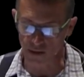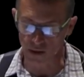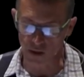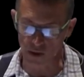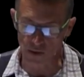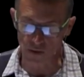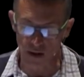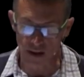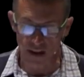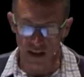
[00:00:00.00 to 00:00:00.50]
You
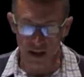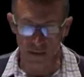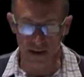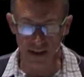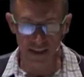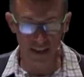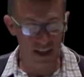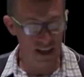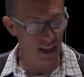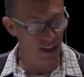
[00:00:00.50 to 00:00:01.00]
know, am I
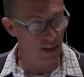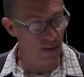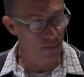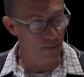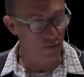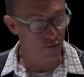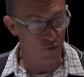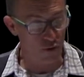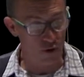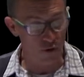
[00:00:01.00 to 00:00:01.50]
taking them
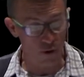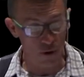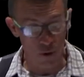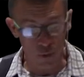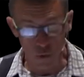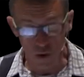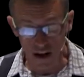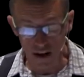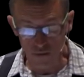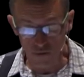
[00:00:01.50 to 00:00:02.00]
further
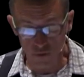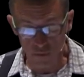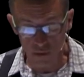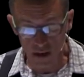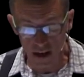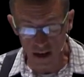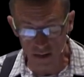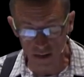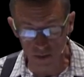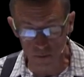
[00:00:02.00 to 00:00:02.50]
away from
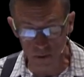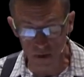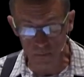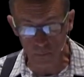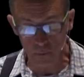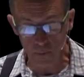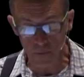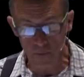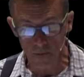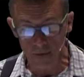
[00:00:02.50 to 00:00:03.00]
God's
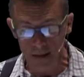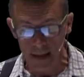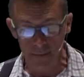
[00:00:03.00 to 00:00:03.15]
people?